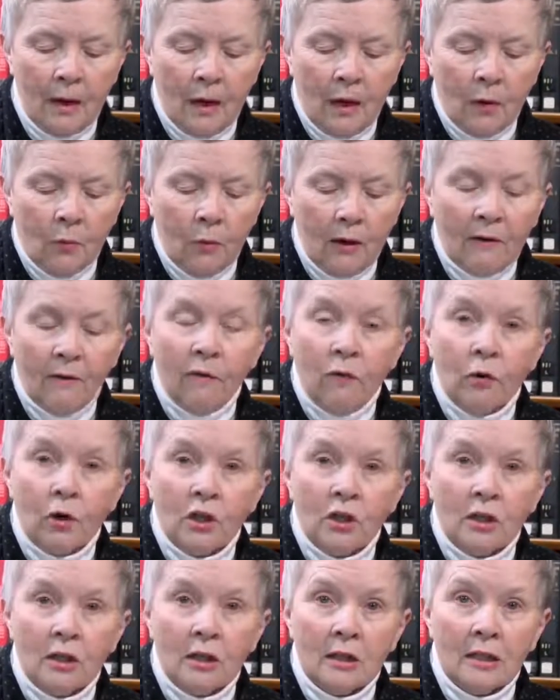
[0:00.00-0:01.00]
We are
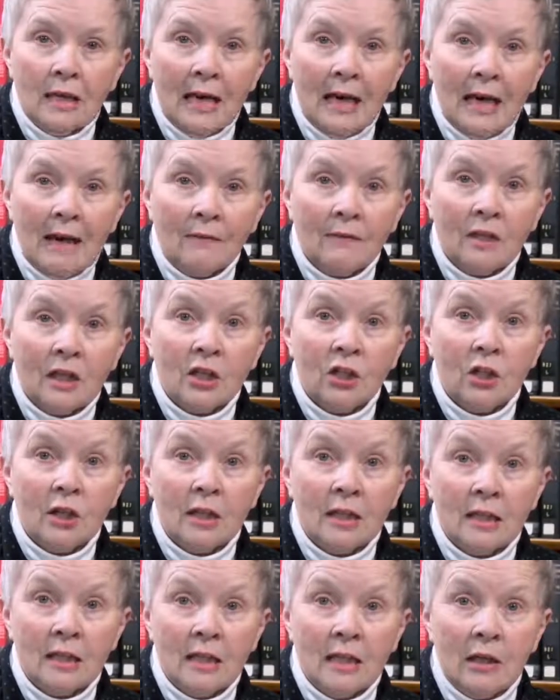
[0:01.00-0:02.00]
fortunate to have such a
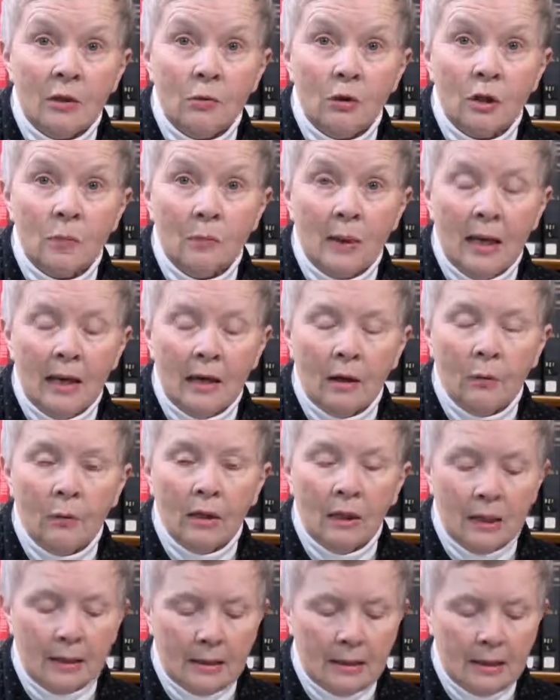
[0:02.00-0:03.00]
distinguished panel
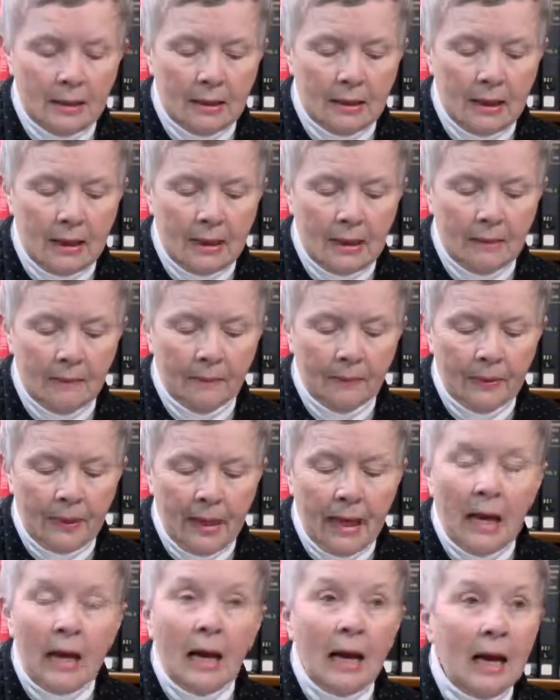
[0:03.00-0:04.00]
with us today.
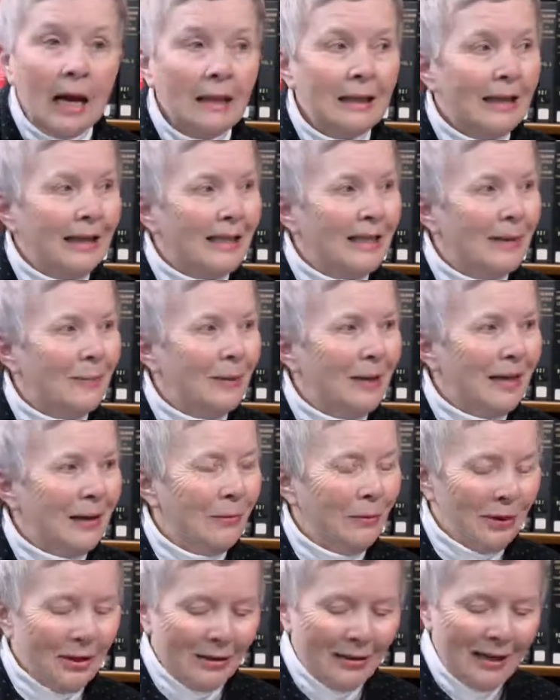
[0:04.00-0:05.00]
I'd like to begin
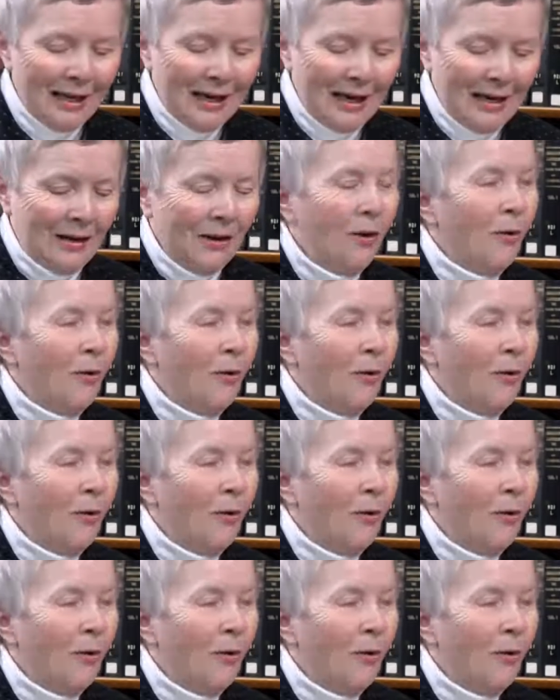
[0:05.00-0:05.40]
with Elaine.